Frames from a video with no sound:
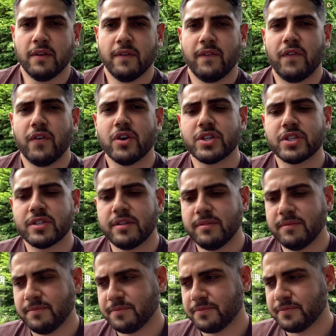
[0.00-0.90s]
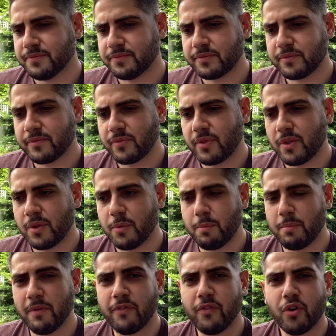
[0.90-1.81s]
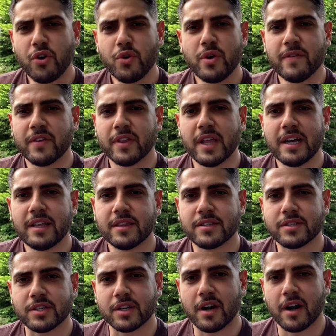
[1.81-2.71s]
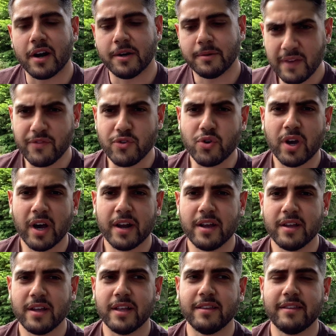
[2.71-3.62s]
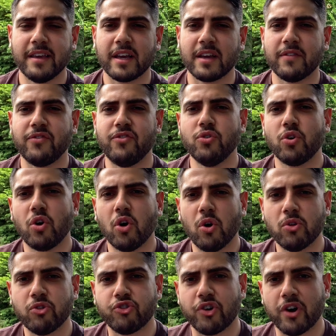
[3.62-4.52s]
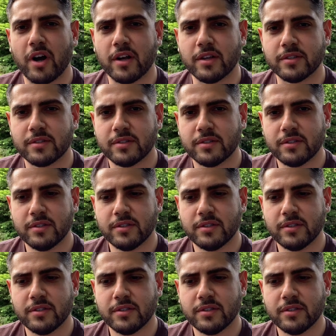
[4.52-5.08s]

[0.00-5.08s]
First, before you even light the cigar, if you cut it and take a few cold draws,